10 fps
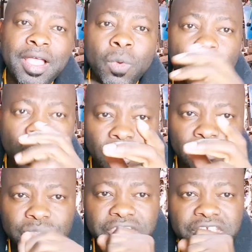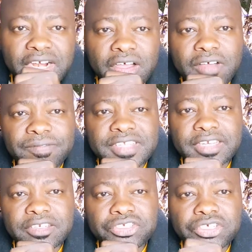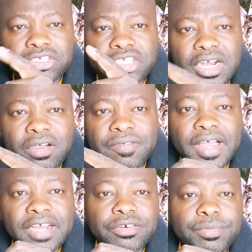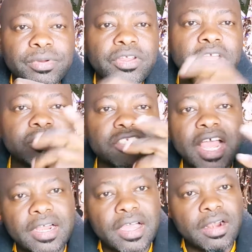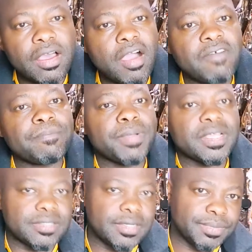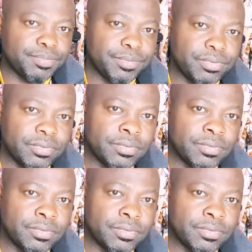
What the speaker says: Welcome to the channel of technician, channel of entrepreneur, channel of business people.